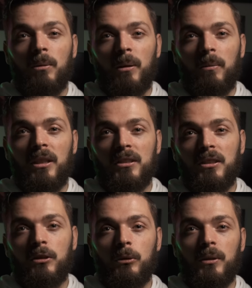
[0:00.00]
but maybe the
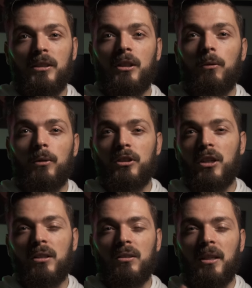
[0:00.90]
XT2 and XT3
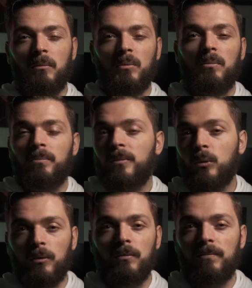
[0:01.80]
share the same
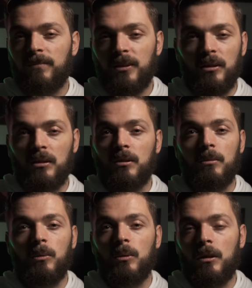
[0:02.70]
sort of
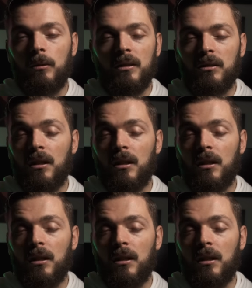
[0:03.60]
system or OS,